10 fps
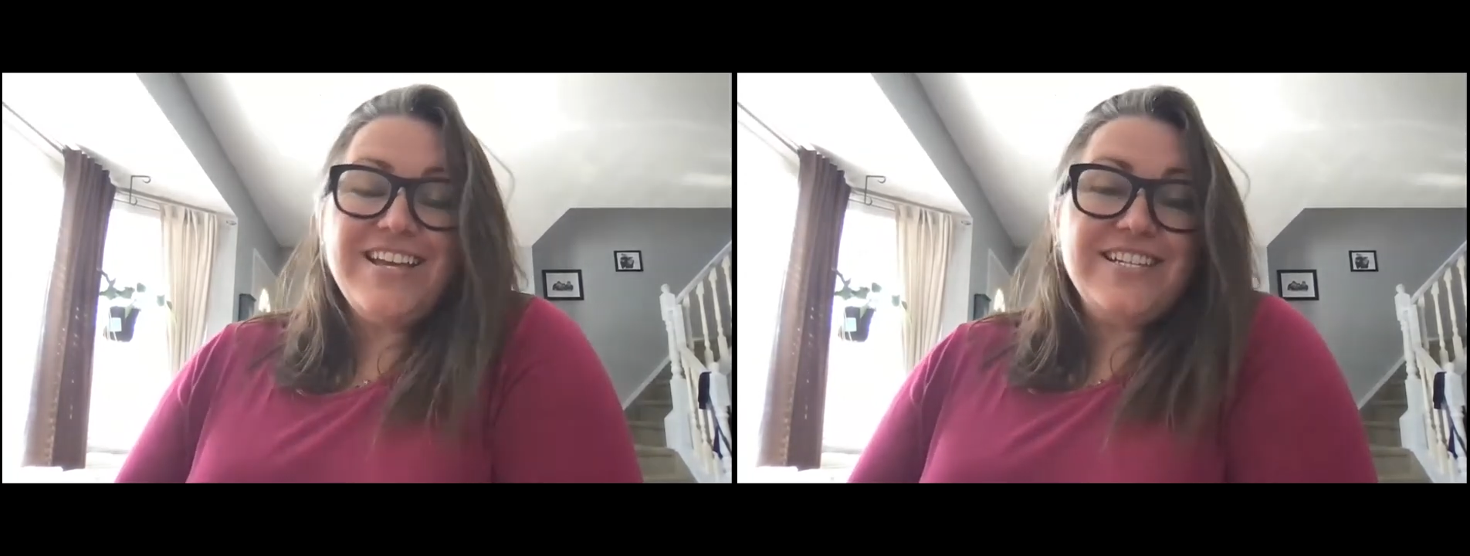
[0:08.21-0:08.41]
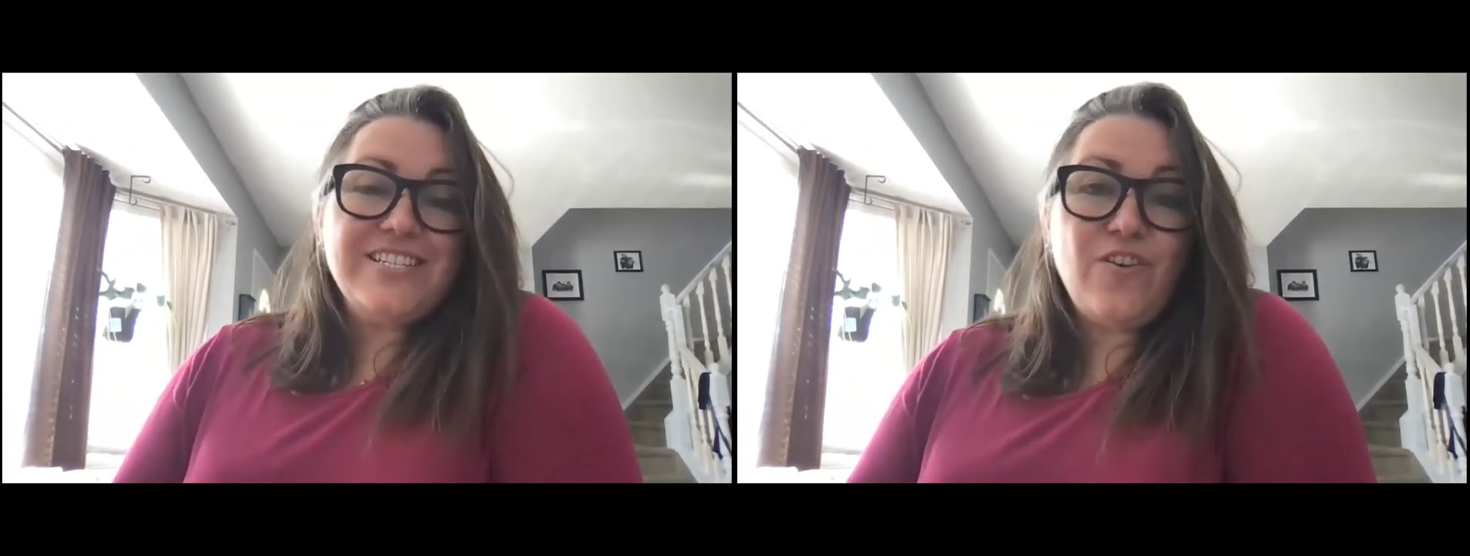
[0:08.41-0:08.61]

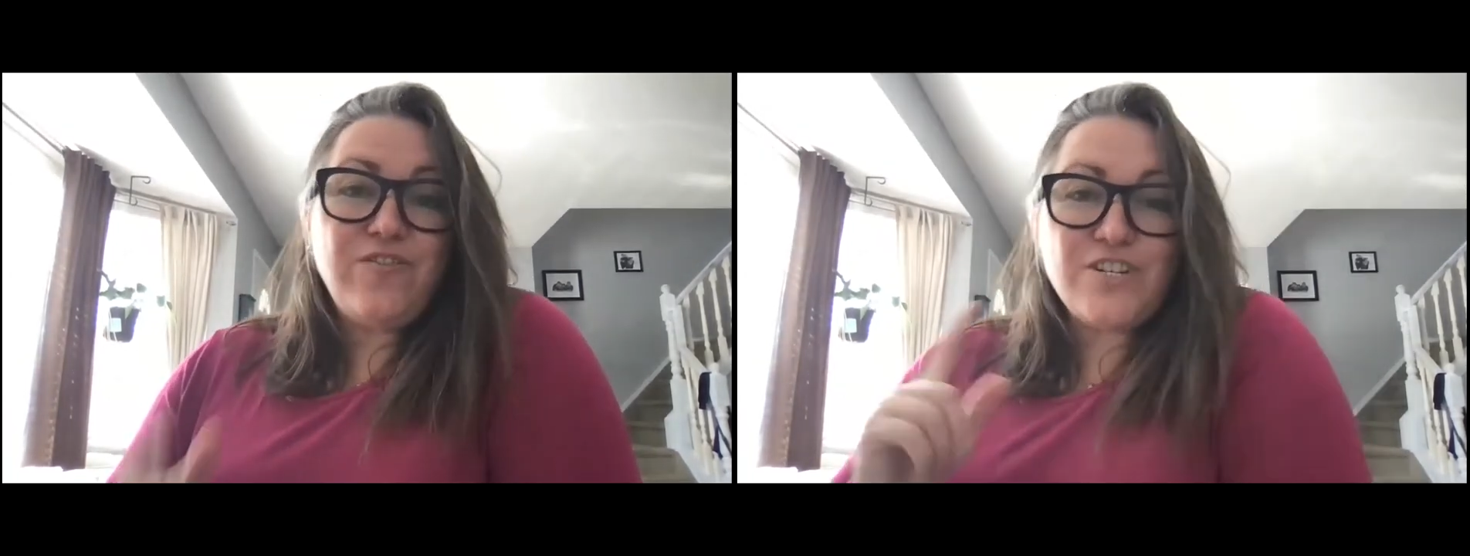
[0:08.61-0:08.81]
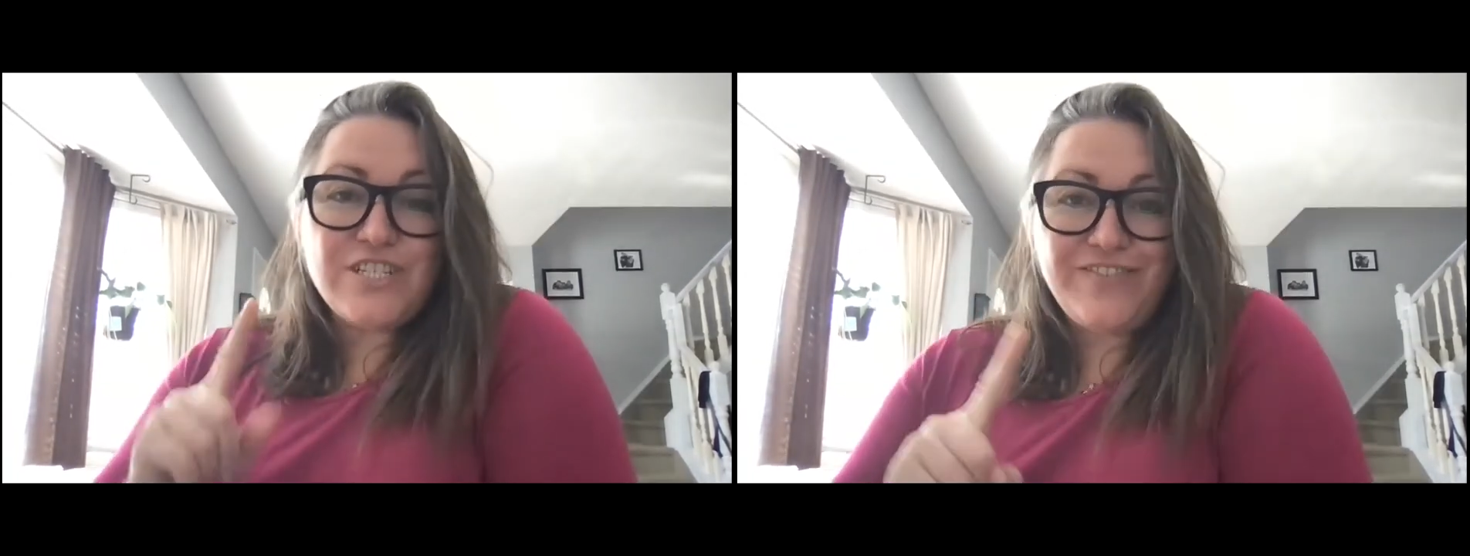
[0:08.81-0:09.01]
So
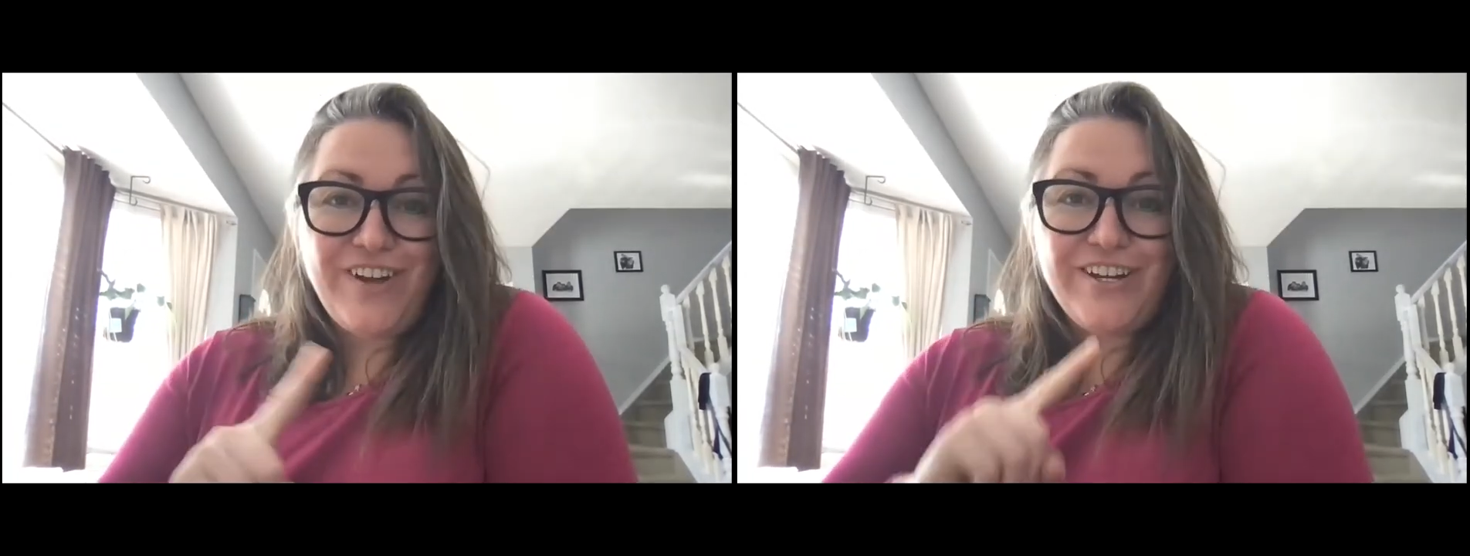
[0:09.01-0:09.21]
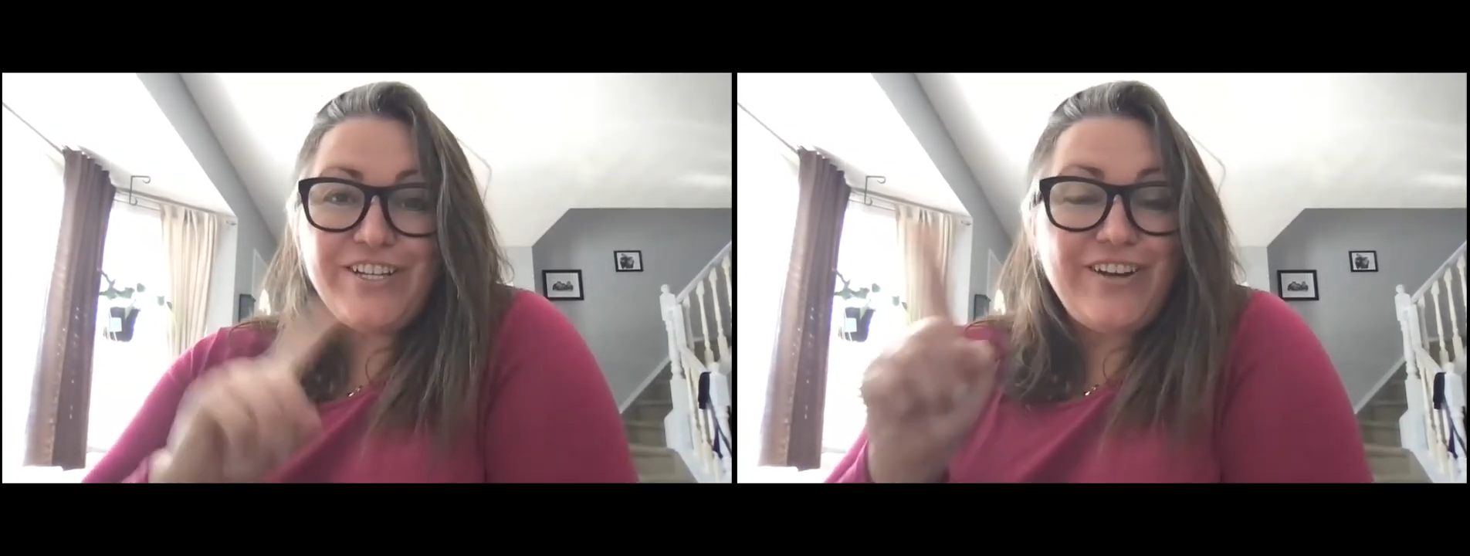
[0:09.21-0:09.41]
first of
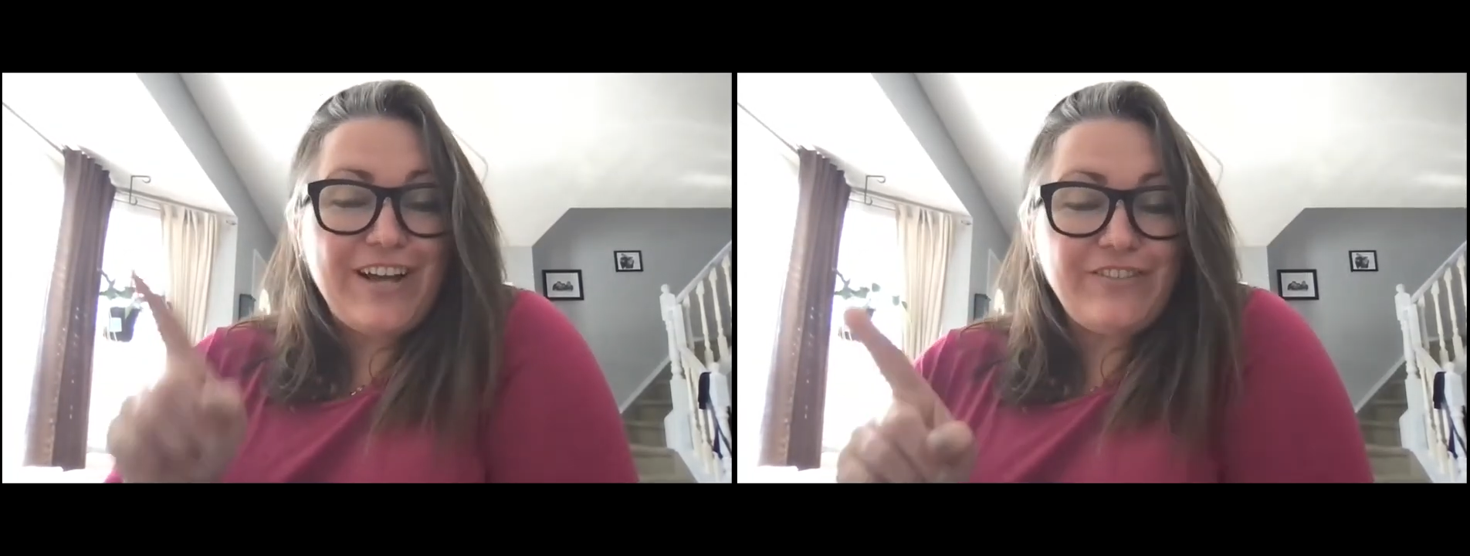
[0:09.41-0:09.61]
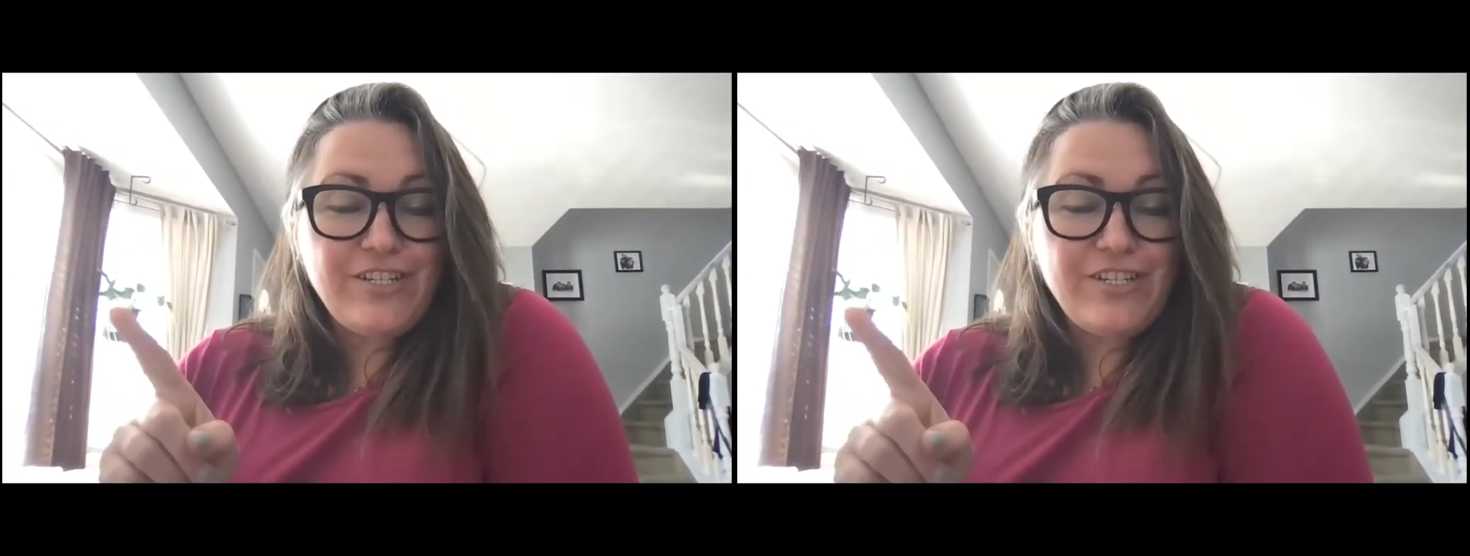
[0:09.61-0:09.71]
all, you don't have